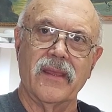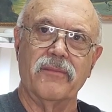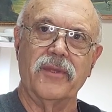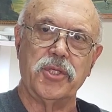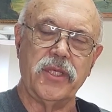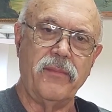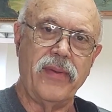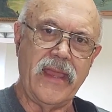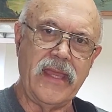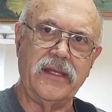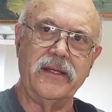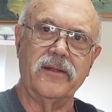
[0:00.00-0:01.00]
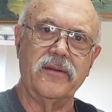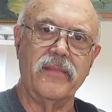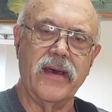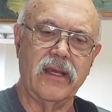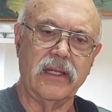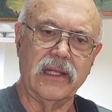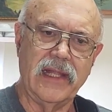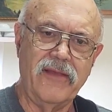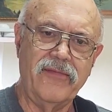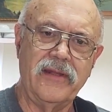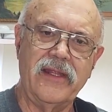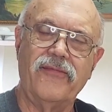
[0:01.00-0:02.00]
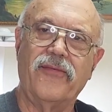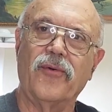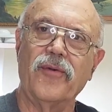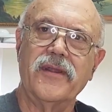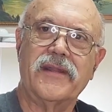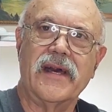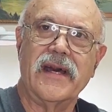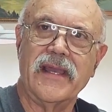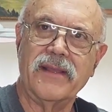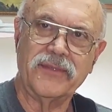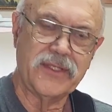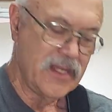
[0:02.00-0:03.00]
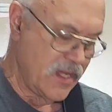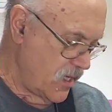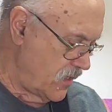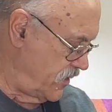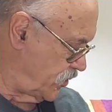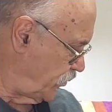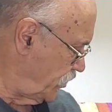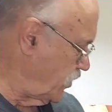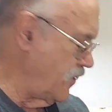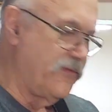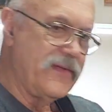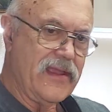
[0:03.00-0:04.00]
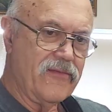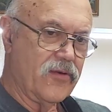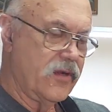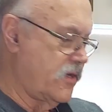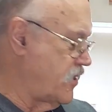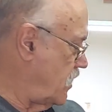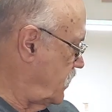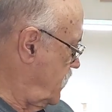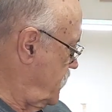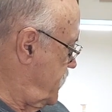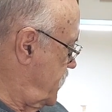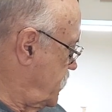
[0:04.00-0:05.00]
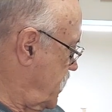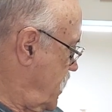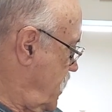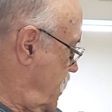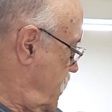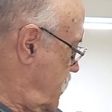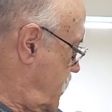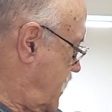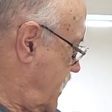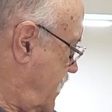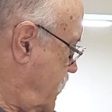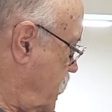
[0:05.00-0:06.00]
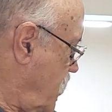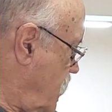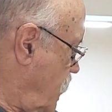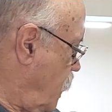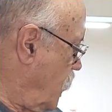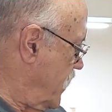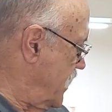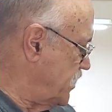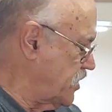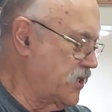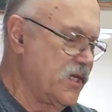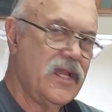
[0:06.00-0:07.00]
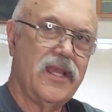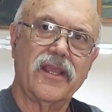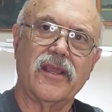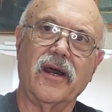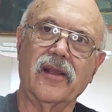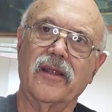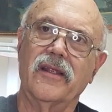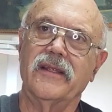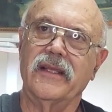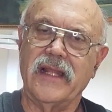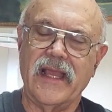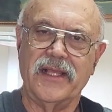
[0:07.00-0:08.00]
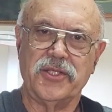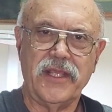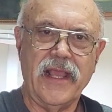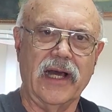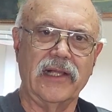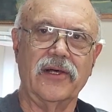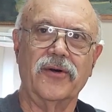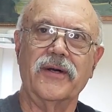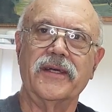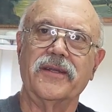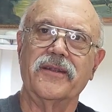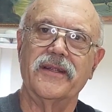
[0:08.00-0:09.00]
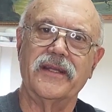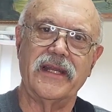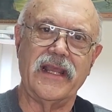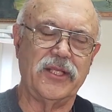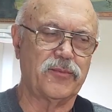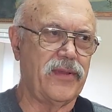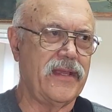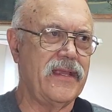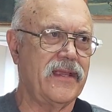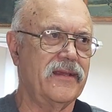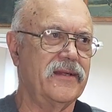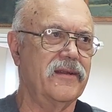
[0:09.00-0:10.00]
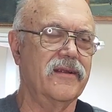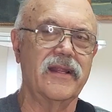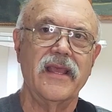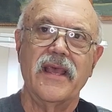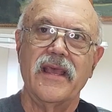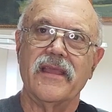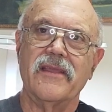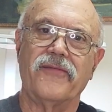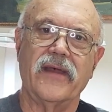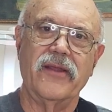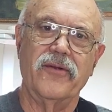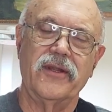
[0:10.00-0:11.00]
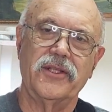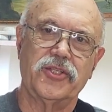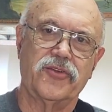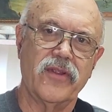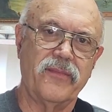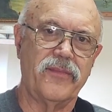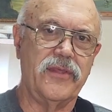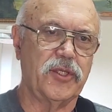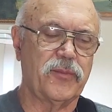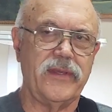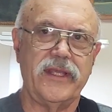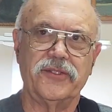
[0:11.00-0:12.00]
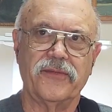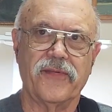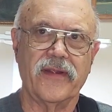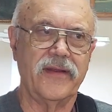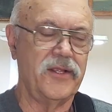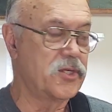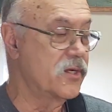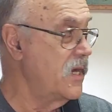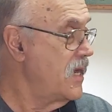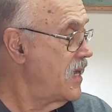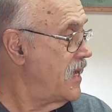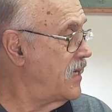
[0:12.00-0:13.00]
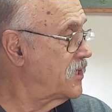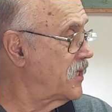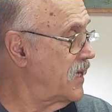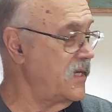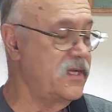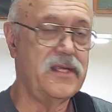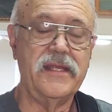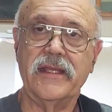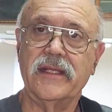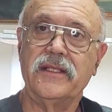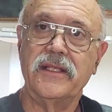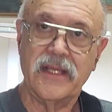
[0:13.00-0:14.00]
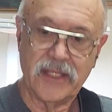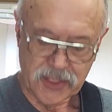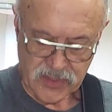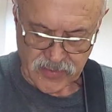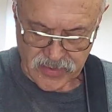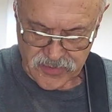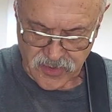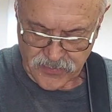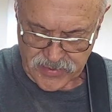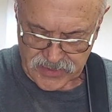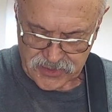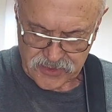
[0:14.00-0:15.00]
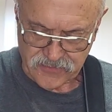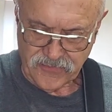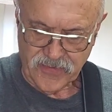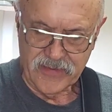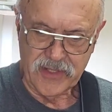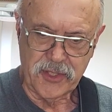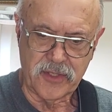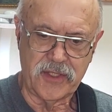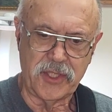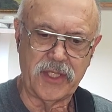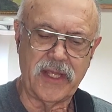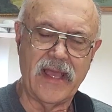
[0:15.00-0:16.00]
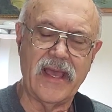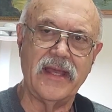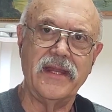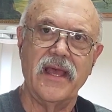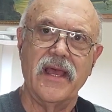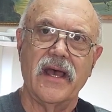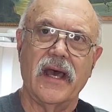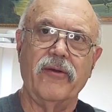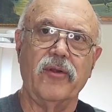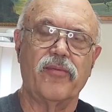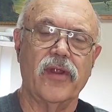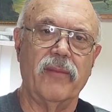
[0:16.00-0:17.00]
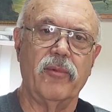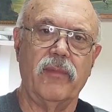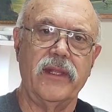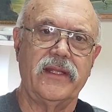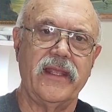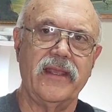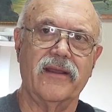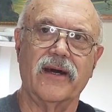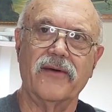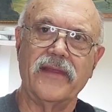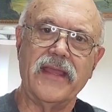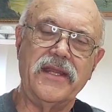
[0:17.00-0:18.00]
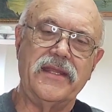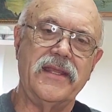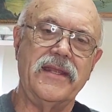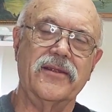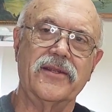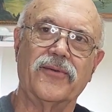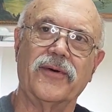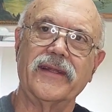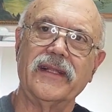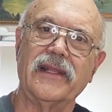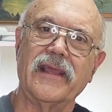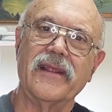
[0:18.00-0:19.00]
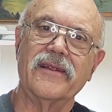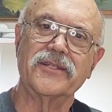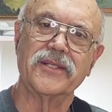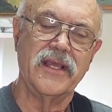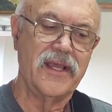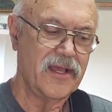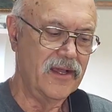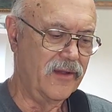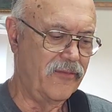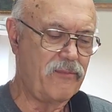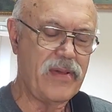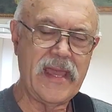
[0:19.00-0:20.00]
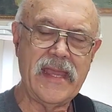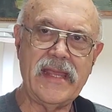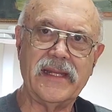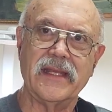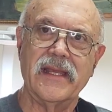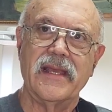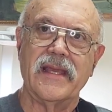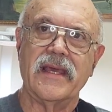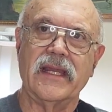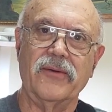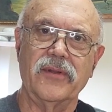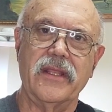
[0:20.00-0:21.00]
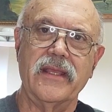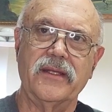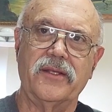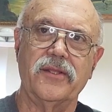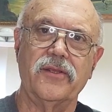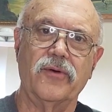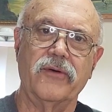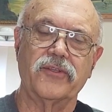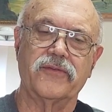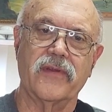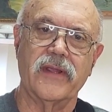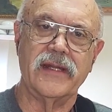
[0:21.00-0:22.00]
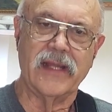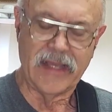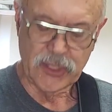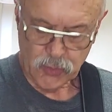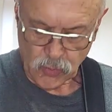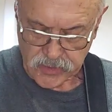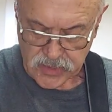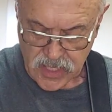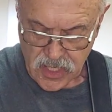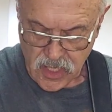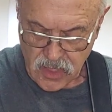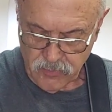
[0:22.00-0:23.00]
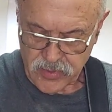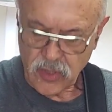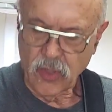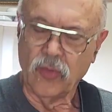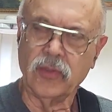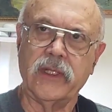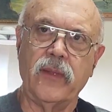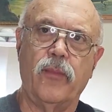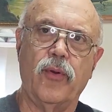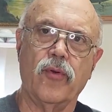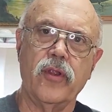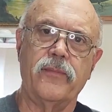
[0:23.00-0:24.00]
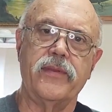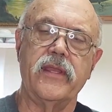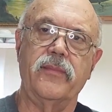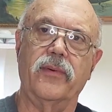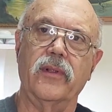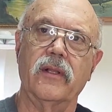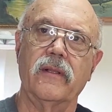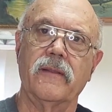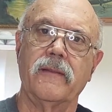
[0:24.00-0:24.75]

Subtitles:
but she painted it about 114 times. This was her favorite color, this turquoise color. It has yellow under it. It has pink under it. If I were to strip this piece of furniture, as I did some other pieces of furniture that she had, I would probably take off 18 or 20 layers of paint, and I would get to what was very nice wood. But only poor people